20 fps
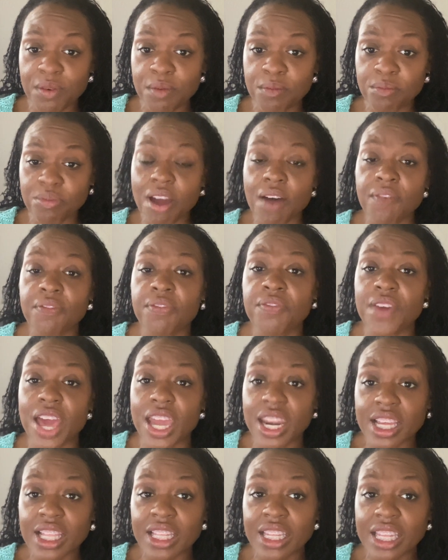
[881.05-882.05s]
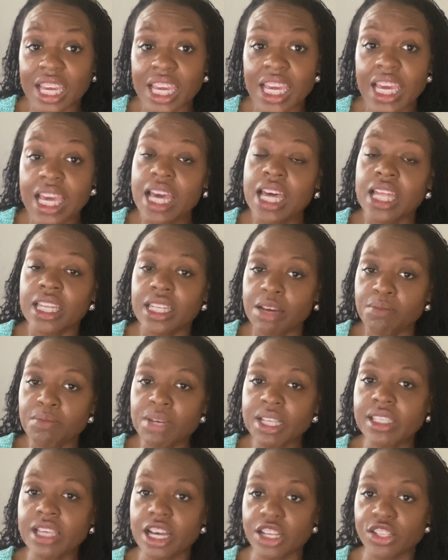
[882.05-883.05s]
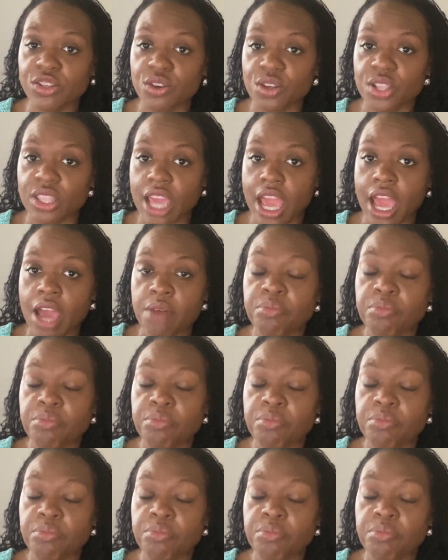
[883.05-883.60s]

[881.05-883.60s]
prophetically, let me touch on that.